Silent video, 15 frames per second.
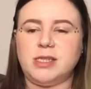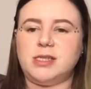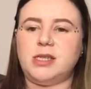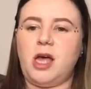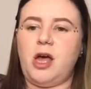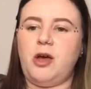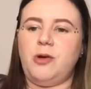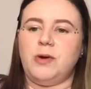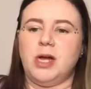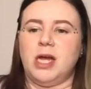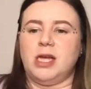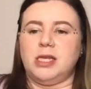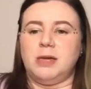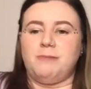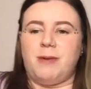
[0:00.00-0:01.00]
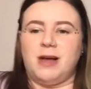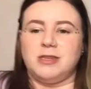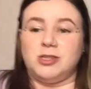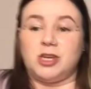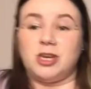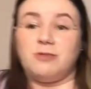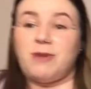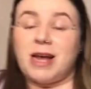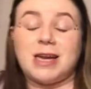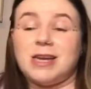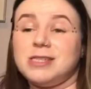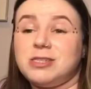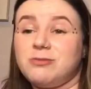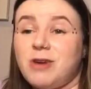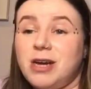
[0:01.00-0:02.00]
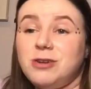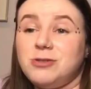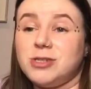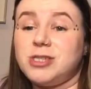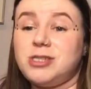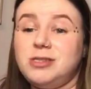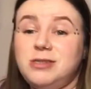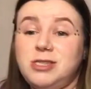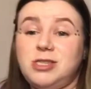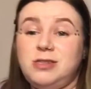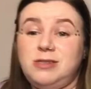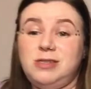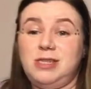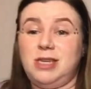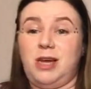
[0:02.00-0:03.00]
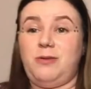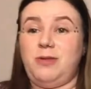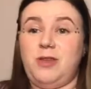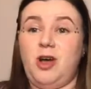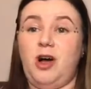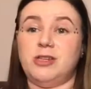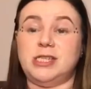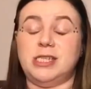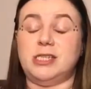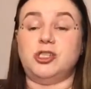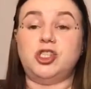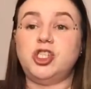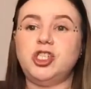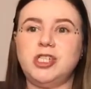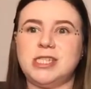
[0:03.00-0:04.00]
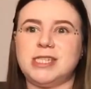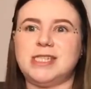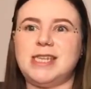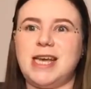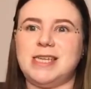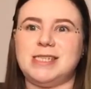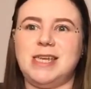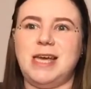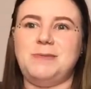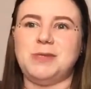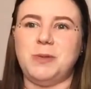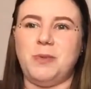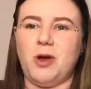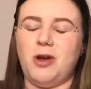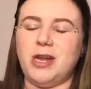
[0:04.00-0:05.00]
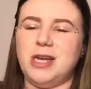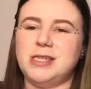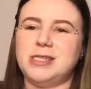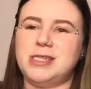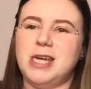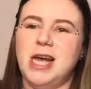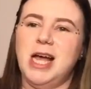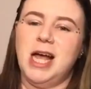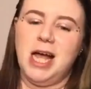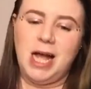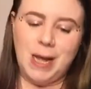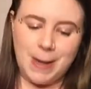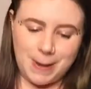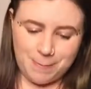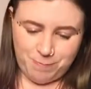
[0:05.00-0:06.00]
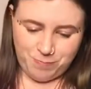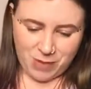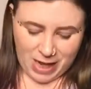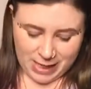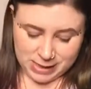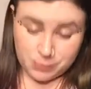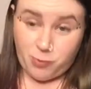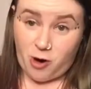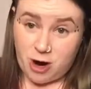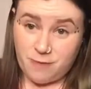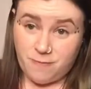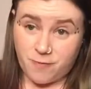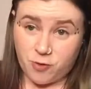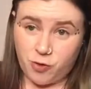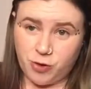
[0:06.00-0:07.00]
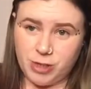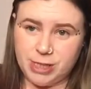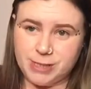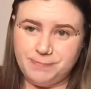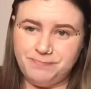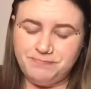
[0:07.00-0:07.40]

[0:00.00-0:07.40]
So you might you're going to recognize the writer as you know and the artist as soon as I say his name to be honest. Um, it's Brian Froud.